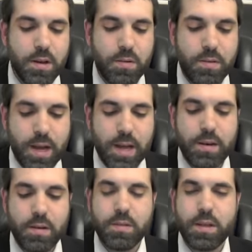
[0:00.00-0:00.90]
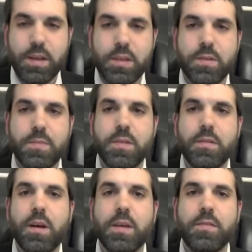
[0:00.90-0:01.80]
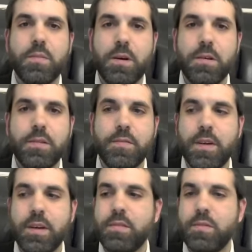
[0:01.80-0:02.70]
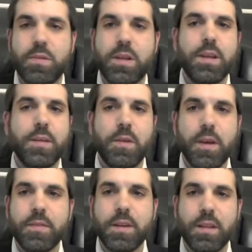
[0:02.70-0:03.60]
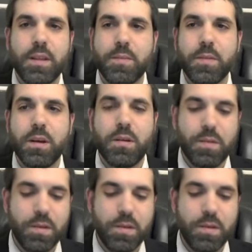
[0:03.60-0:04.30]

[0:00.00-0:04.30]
Do you not know that Egypt is lost?" So Pilate's advisors were telling him, "You have to let them go."